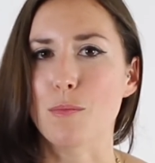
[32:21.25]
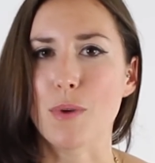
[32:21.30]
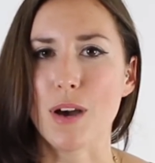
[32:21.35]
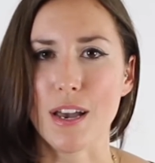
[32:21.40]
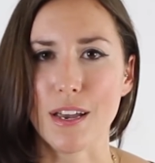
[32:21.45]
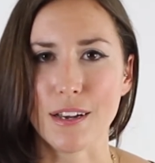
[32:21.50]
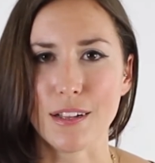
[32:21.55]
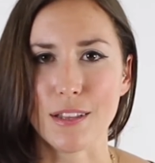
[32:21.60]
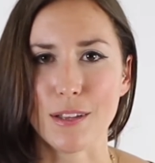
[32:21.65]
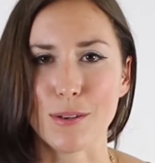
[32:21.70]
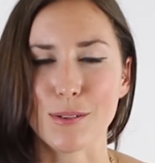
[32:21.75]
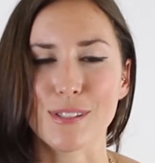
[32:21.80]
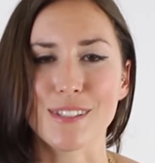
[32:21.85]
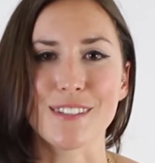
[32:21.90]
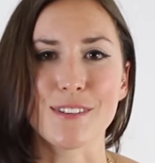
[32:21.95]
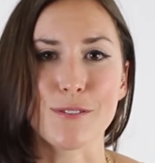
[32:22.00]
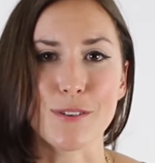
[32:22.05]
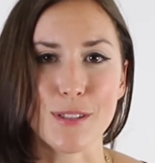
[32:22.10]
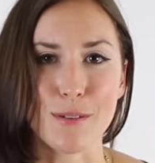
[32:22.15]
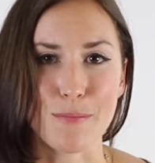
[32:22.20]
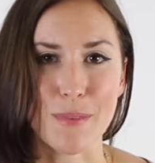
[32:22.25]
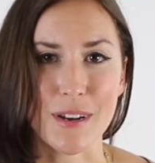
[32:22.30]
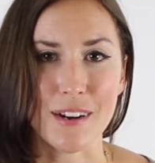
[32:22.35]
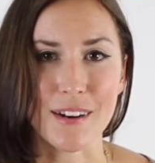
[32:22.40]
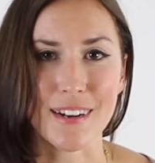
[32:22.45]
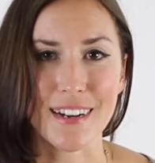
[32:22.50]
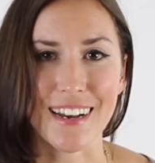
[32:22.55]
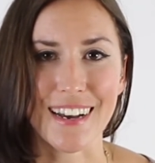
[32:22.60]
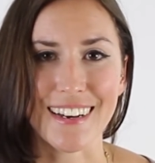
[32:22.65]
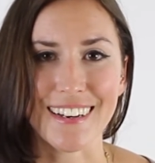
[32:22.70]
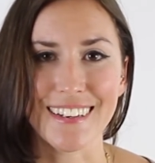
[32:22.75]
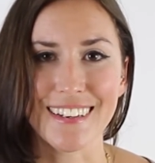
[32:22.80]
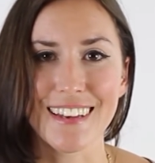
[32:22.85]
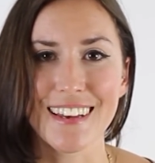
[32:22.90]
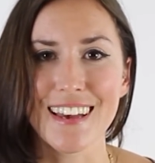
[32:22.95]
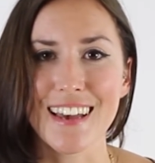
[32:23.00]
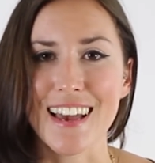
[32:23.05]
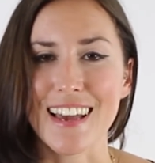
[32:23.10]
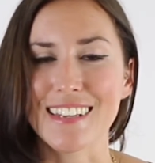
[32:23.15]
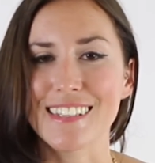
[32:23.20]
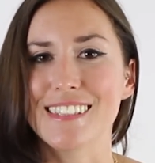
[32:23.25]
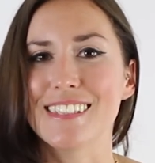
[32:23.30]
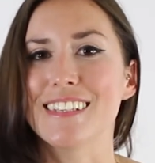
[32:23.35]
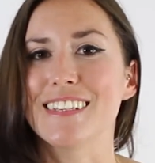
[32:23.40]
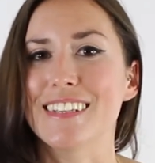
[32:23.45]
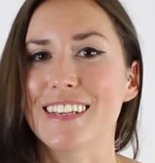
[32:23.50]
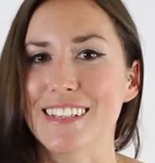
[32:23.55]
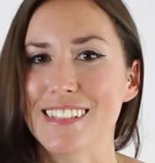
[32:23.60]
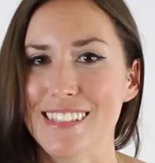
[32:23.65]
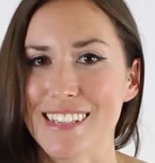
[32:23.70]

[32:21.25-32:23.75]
buying clothes in North America. And see you next